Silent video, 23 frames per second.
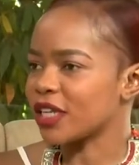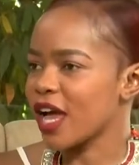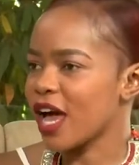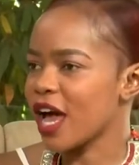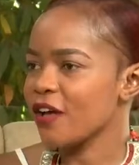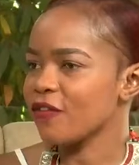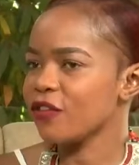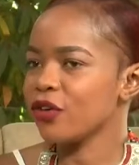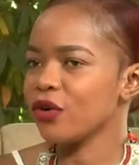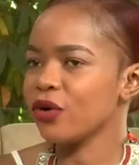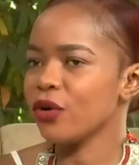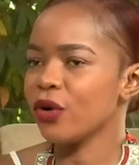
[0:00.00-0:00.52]

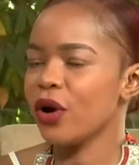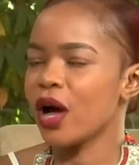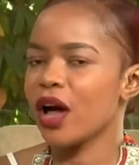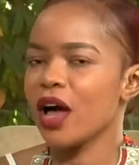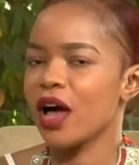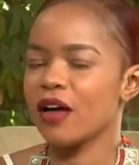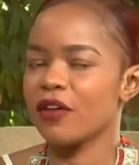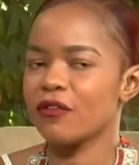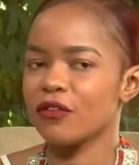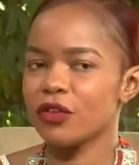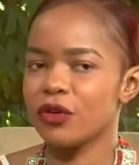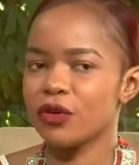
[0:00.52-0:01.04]
Have
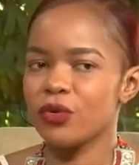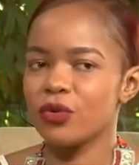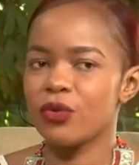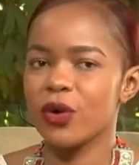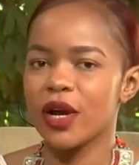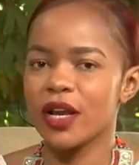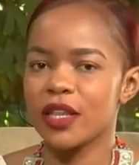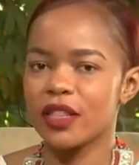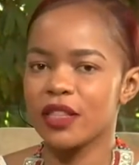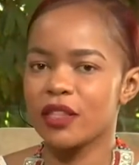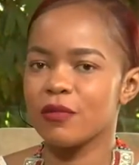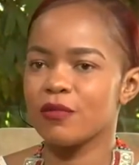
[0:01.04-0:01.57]
you
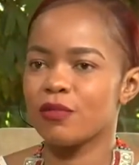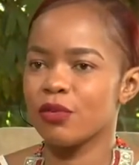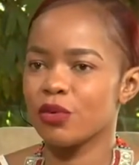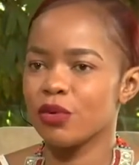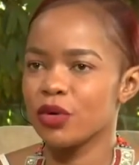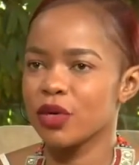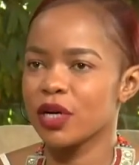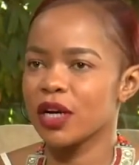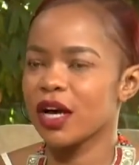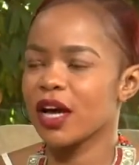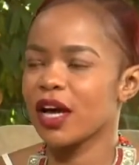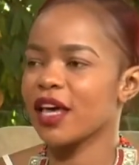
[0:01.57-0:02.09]
read the
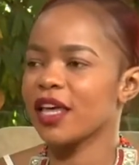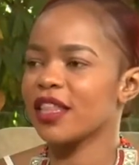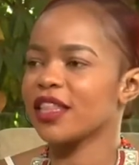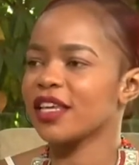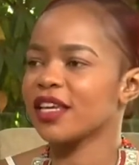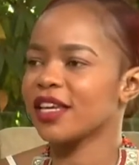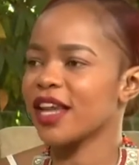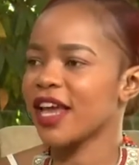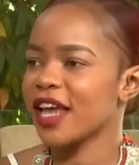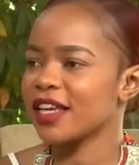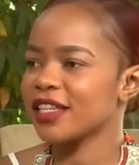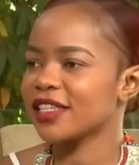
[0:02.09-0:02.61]
book The
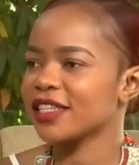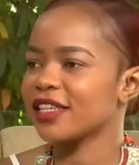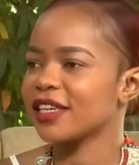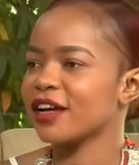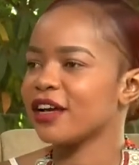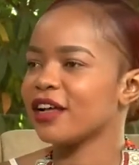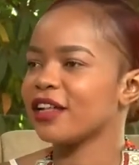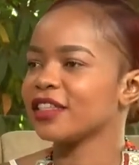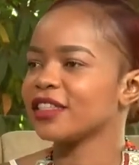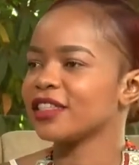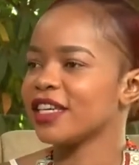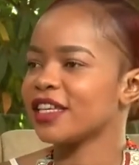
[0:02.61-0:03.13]
Nice
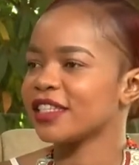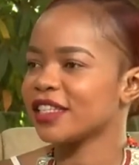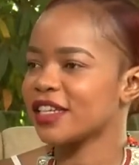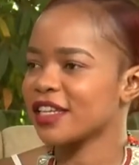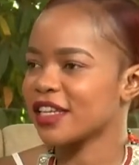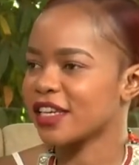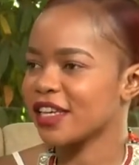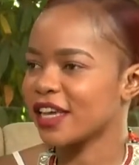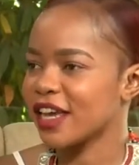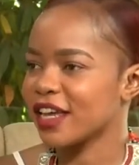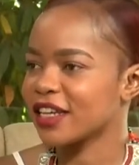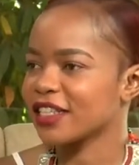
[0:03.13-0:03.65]
Girl
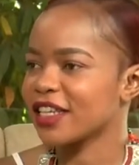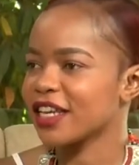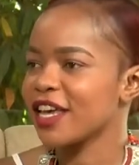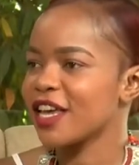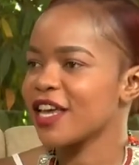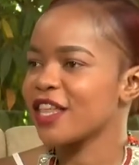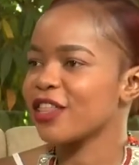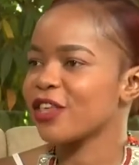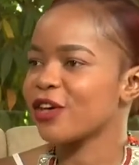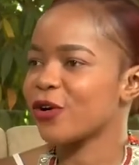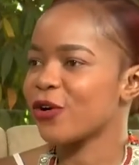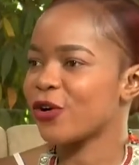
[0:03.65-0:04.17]
Doesn't Get
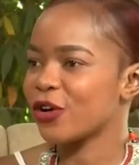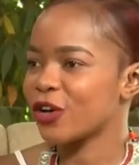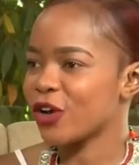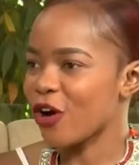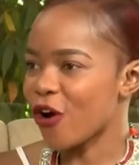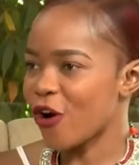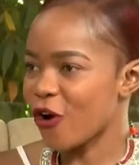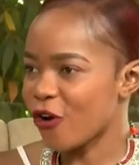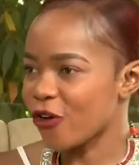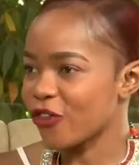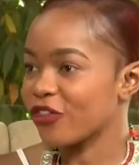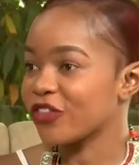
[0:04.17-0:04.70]
the Corner
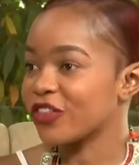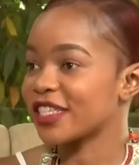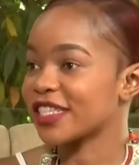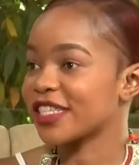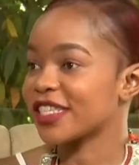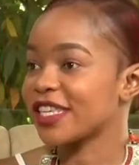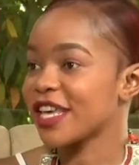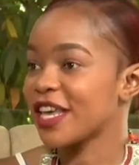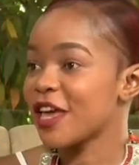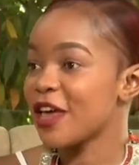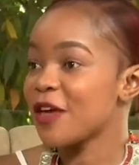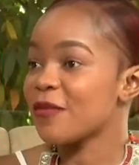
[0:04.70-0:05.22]

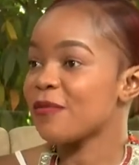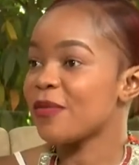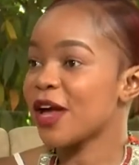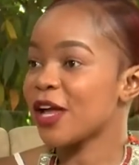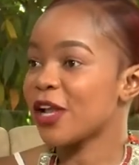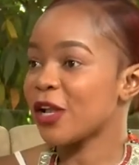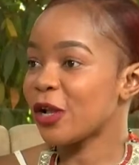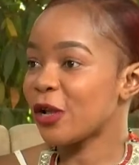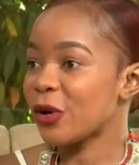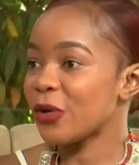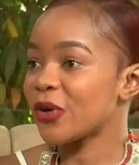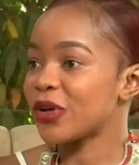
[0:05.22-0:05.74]
Office by
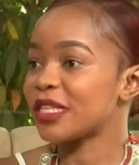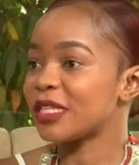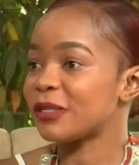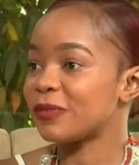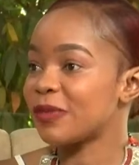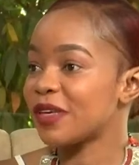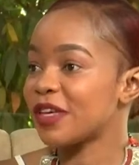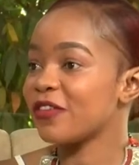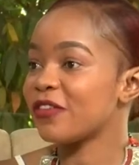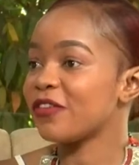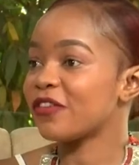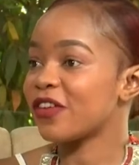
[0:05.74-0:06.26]
Lois
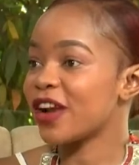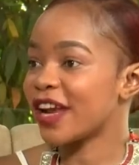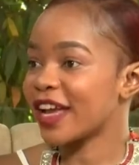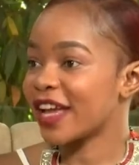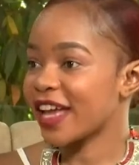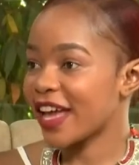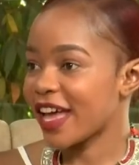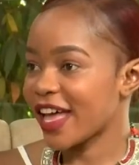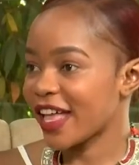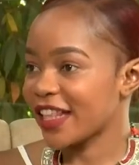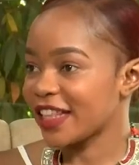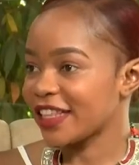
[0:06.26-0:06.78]
B.
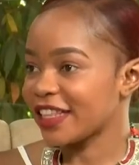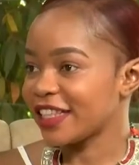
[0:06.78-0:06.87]
Frankel?